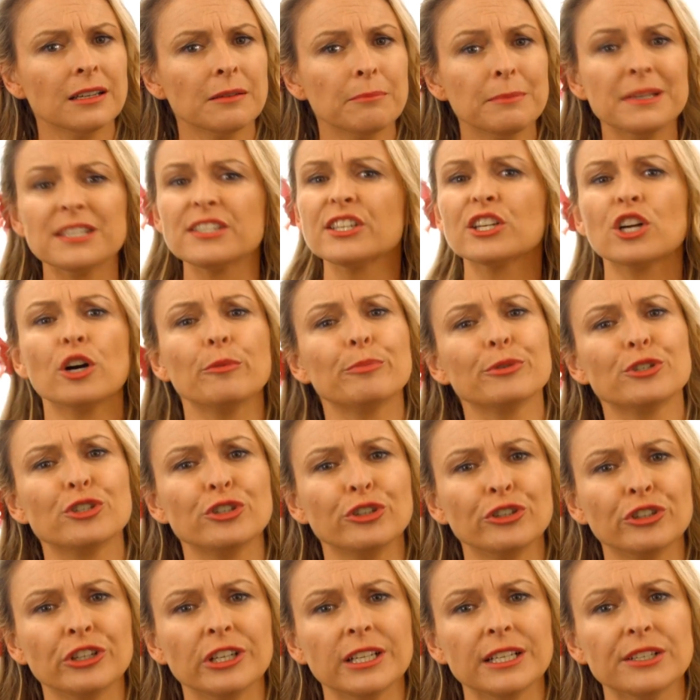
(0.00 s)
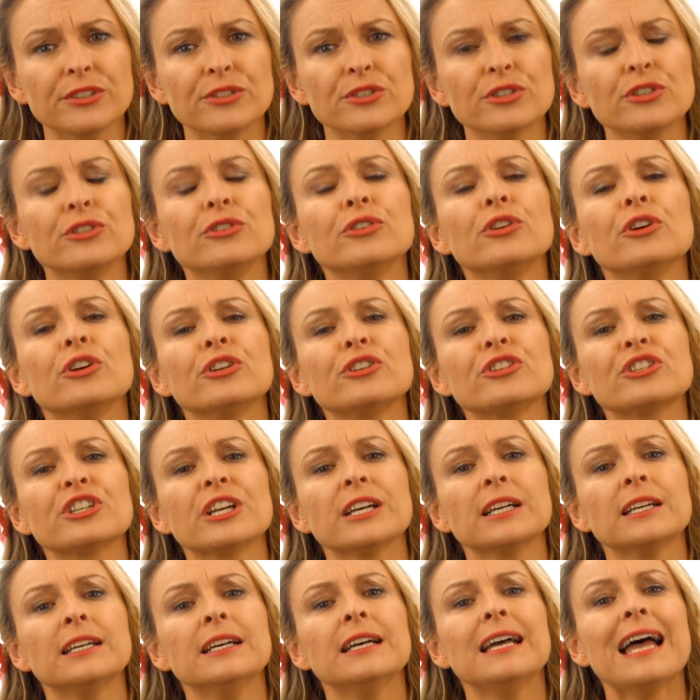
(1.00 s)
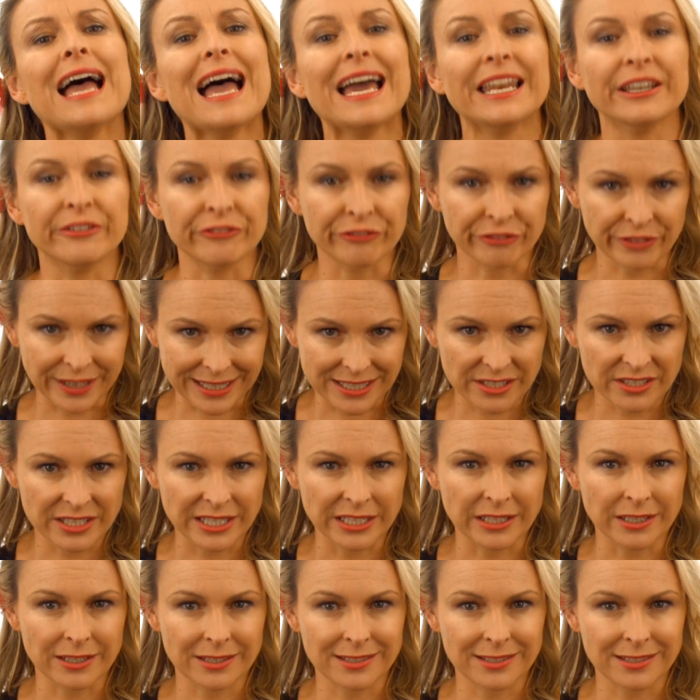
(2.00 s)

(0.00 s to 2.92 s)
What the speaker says: missing opportunities to nurture and invest in